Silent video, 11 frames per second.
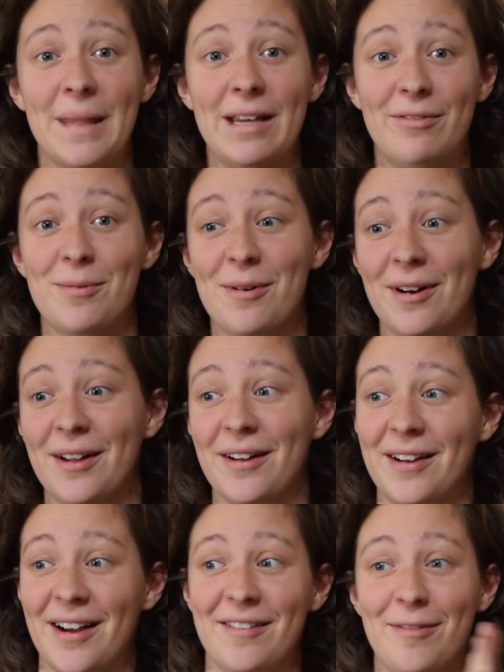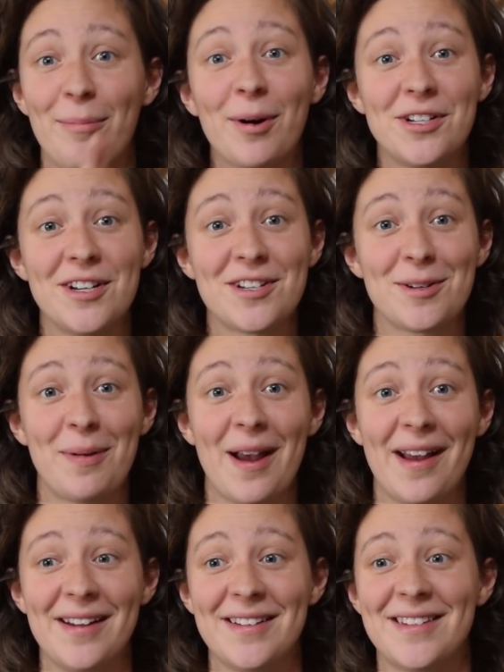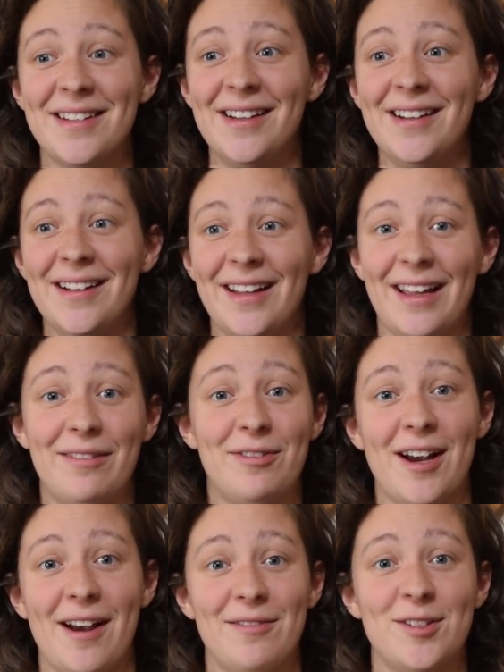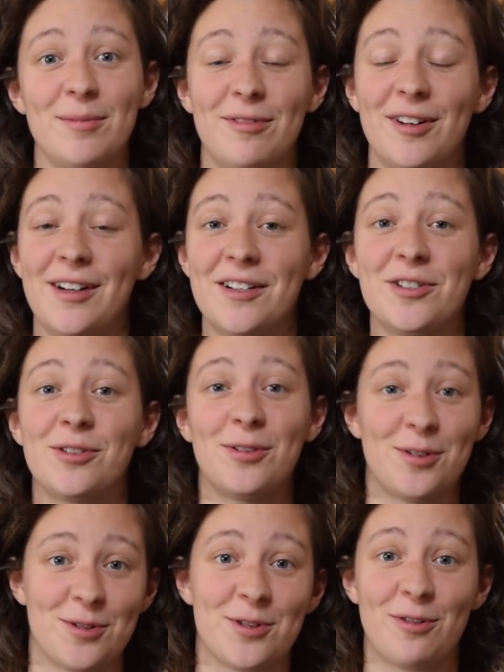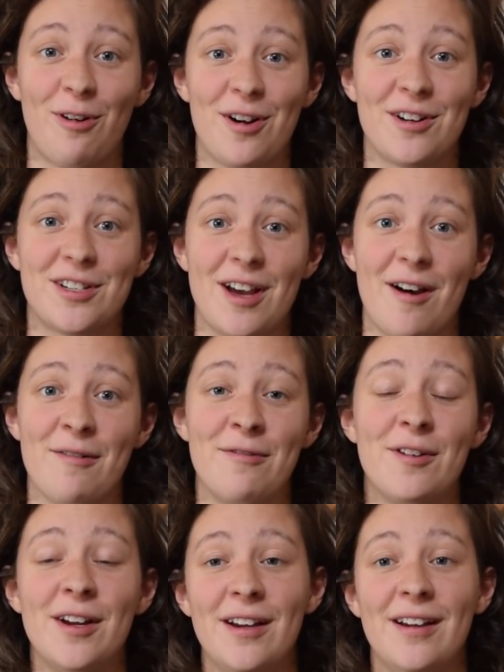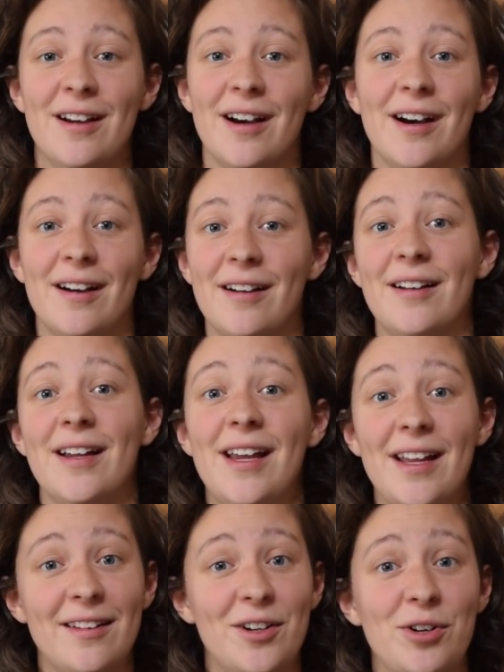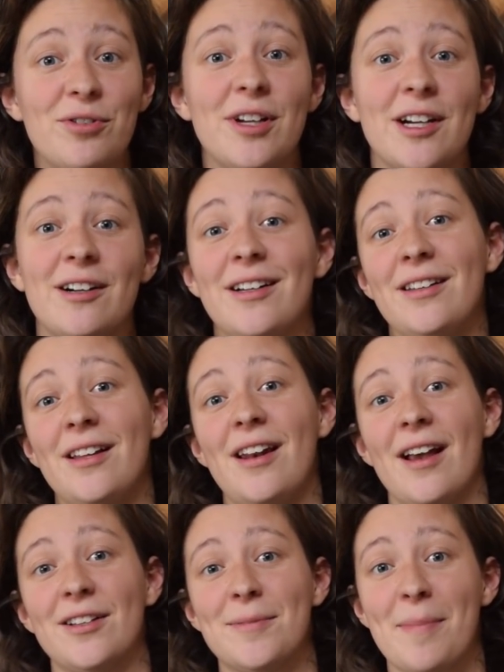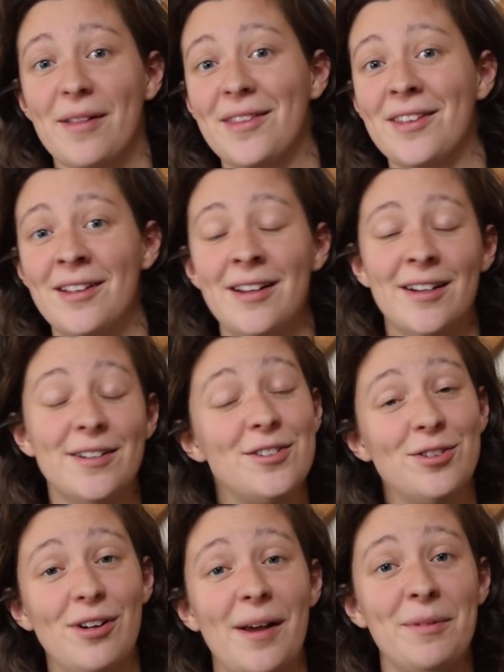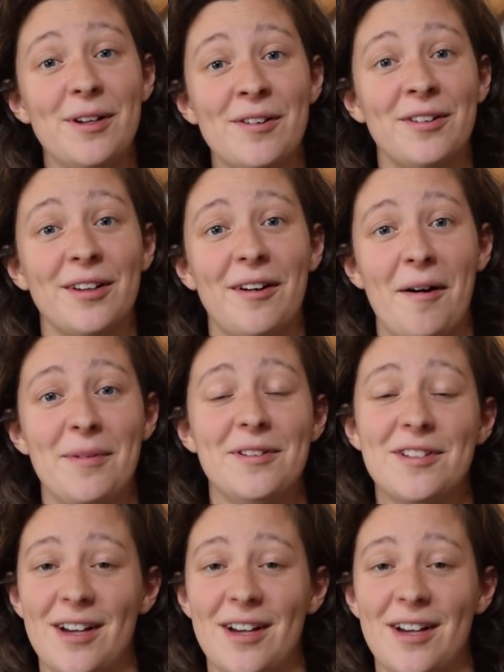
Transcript: If you want to kind of participate, if you have some financial goals for yourself in the new year, in the next month, do let me know in the comments.